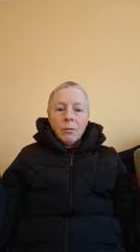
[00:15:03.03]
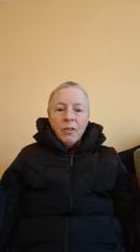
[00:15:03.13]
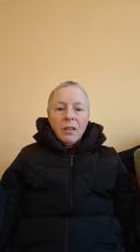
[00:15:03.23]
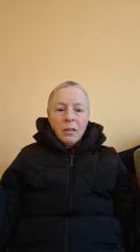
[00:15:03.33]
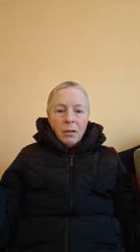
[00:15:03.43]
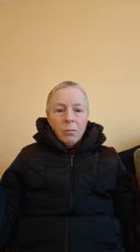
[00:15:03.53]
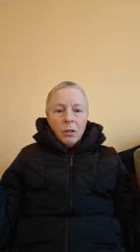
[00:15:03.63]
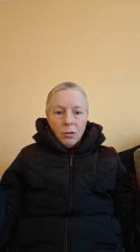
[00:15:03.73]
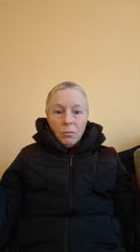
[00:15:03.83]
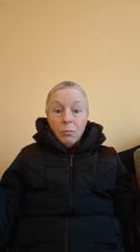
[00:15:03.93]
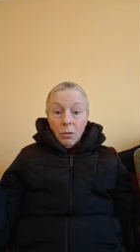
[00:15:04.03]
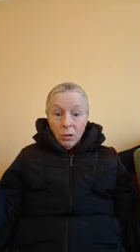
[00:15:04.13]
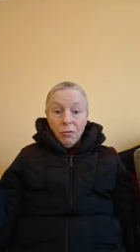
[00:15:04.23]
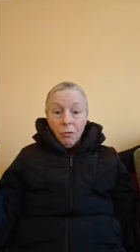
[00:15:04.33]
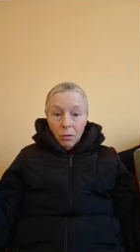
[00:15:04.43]
to prevent it, which
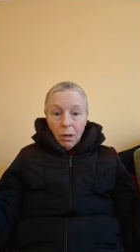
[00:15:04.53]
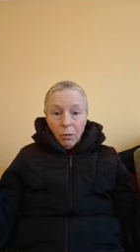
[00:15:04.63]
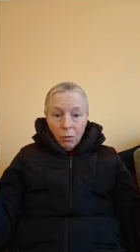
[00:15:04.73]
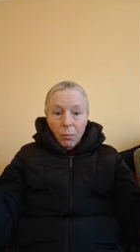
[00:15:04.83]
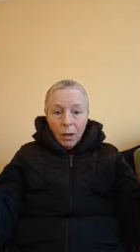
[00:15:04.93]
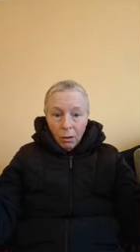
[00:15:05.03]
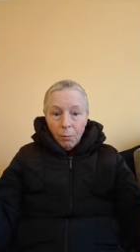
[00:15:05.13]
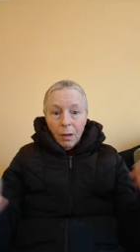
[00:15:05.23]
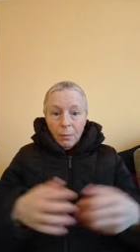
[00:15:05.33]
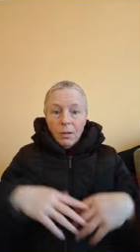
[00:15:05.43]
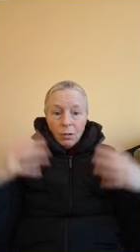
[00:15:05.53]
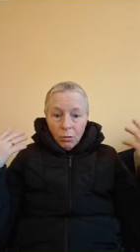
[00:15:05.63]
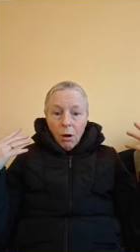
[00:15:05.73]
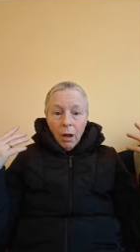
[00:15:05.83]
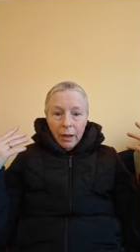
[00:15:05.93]
for a 3-month-old baby is to
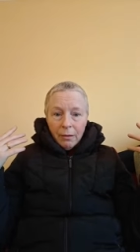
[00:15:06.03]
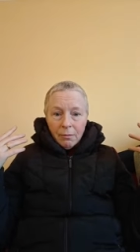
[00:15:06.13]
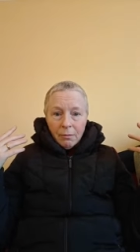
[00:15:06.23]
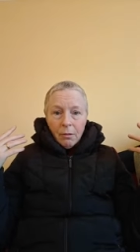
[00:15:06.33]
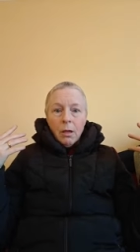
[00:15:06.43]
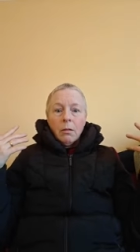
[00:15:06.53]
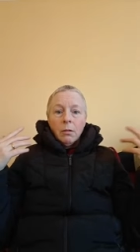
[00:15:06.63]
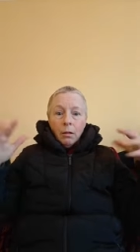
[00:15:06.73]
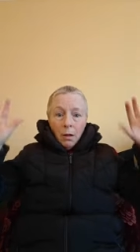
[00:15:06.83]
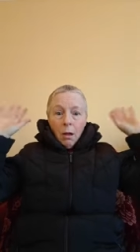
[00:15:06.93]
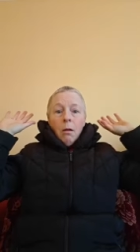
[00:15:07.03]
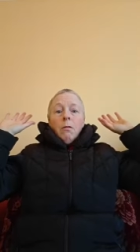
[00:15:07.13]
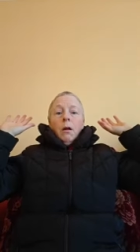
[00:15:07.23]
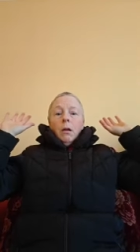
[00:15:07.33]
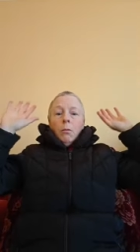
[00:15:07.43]
cry, right? Go,
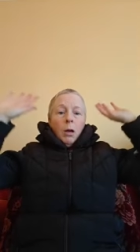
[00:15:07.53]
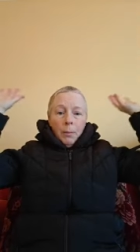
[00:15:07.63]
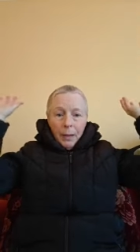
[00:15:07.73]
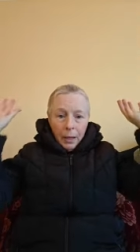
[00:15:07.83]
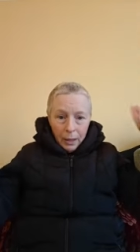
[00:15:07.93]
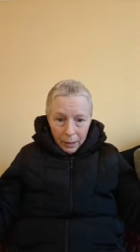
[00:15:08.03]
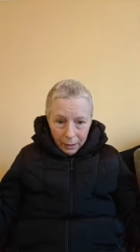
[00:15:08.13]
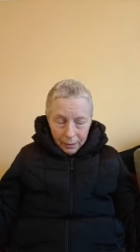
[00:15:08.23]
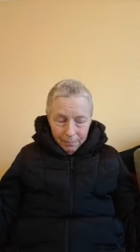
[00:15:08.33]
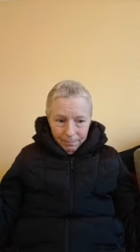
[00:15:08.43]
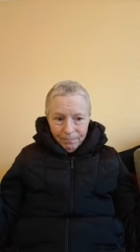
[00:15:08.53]
no, I don't want to be here.